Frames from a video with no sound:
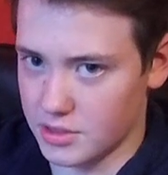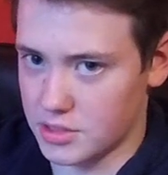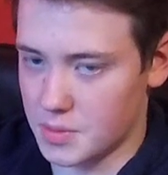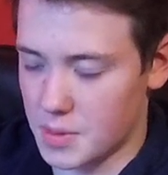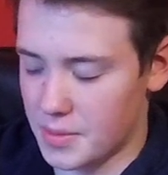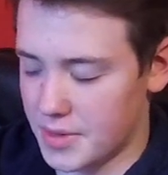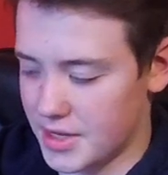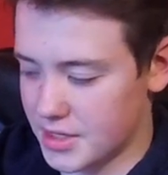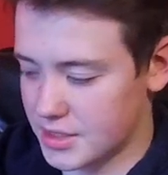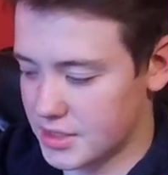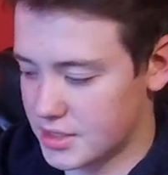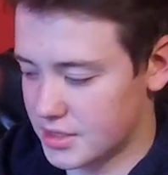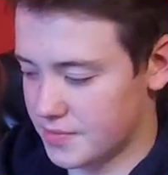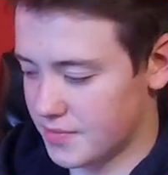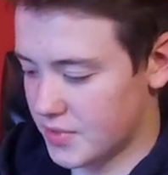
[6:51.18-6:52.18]
are my
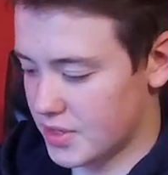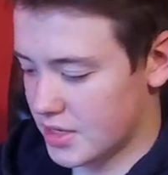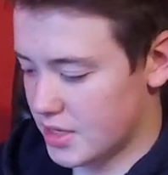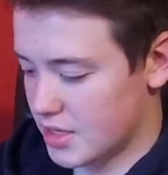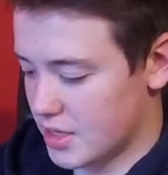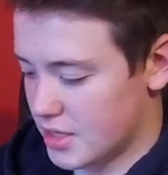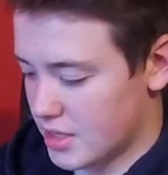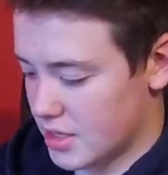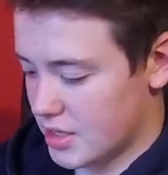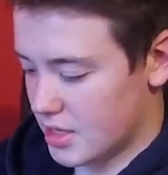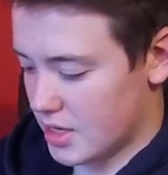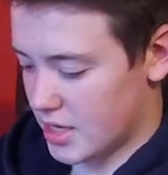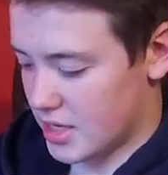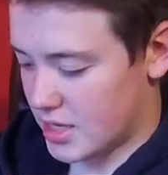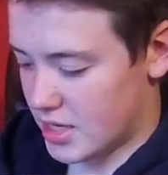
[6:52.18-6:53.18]
mains.
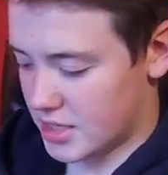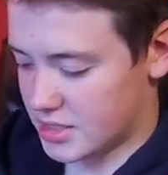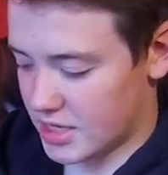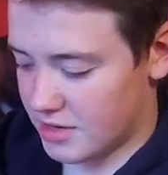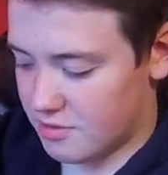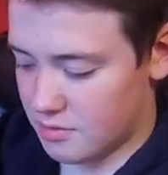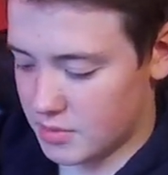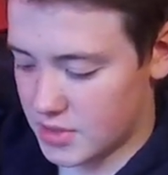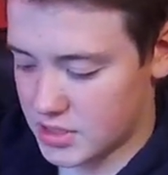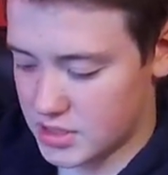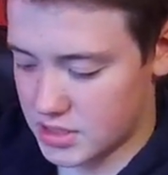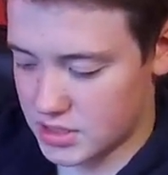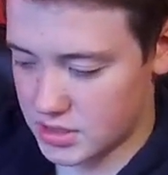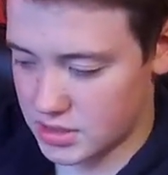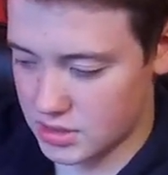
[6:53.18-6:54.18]
And then aside from
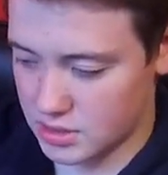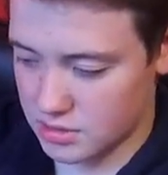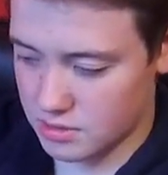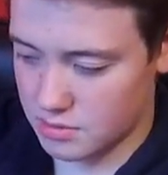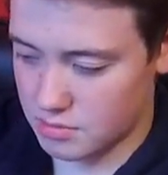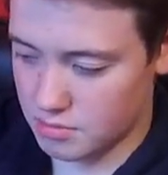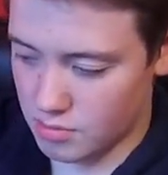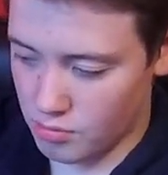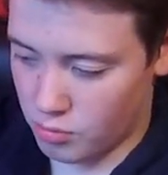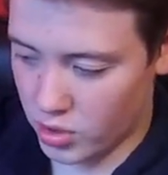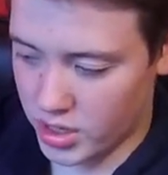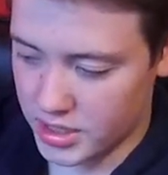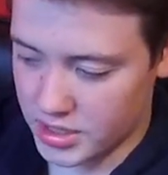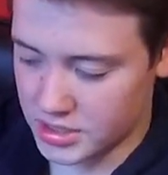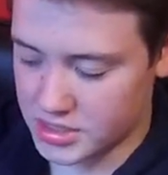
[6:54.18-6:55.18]
this
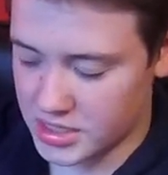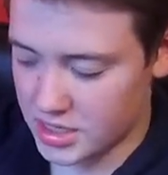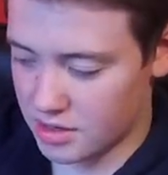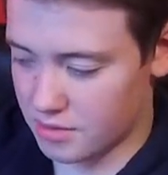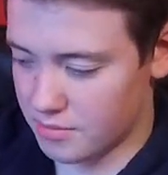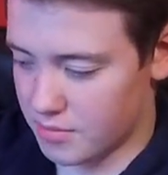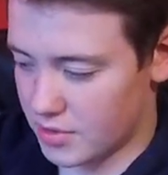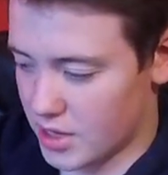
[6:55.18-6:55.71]
Brandon setup,